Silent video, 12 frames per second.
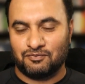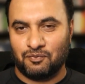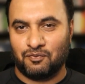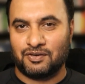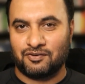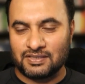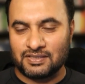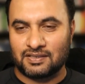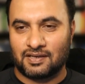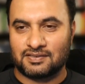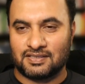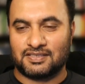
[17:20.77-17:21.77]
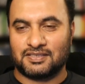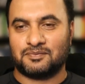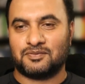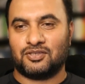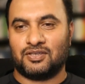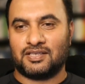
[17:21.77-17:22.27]
trust our
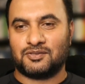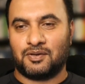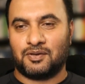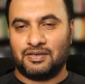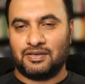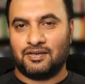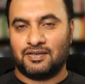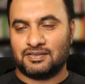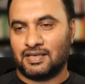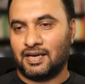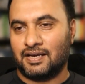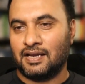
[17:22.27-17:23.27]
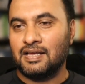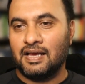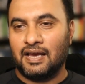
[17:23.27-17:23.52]
systems, so that's why we decided.